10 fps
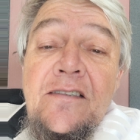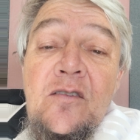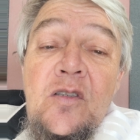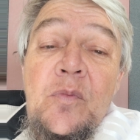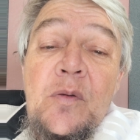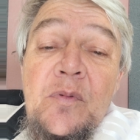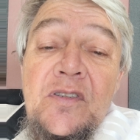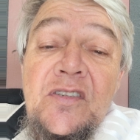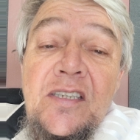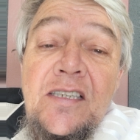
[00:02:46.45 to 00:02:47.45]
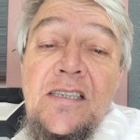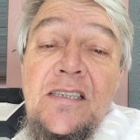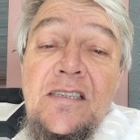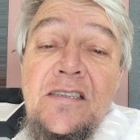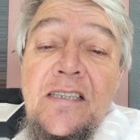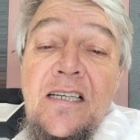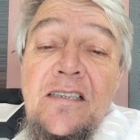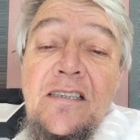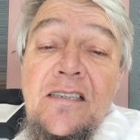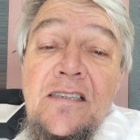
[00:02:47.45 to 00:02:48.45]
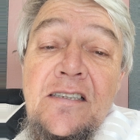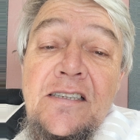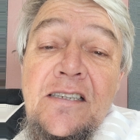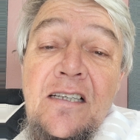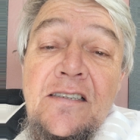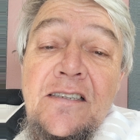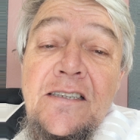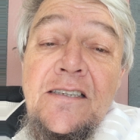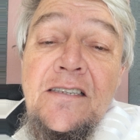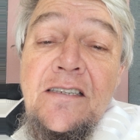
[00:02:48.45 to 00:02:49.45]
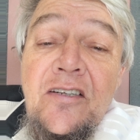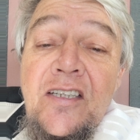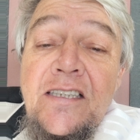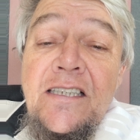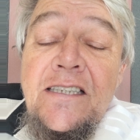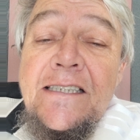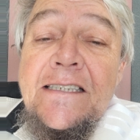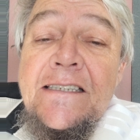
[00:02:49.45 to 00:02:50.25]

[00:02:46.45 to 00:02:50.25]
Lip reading: all the people sitting and standing and discussing, greeting,